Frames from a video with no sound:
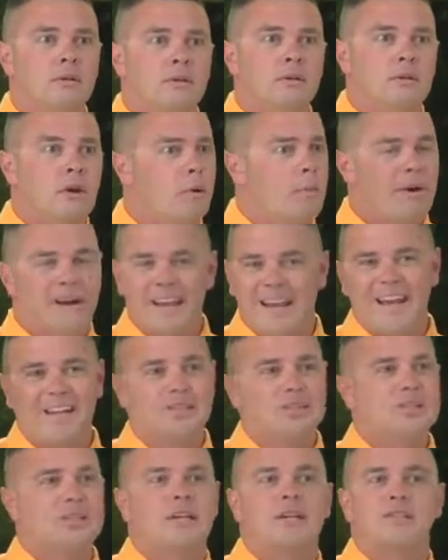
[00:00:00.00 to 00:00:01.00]
Nobody
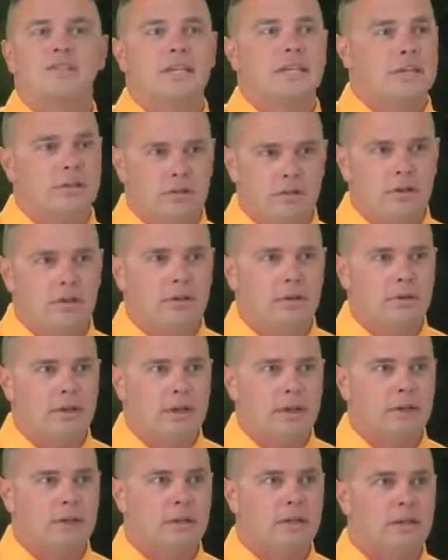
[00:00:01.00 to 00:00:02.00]
else does either, do
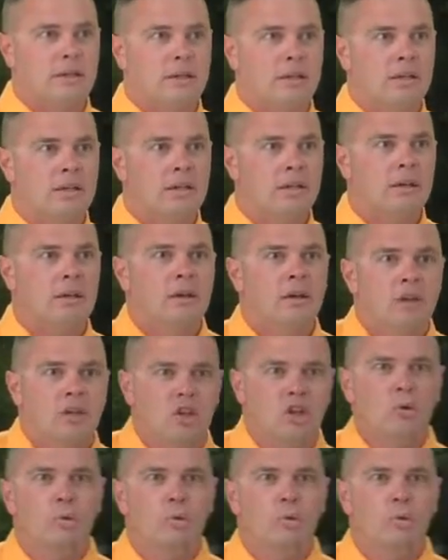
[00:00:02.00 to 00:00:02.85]
we?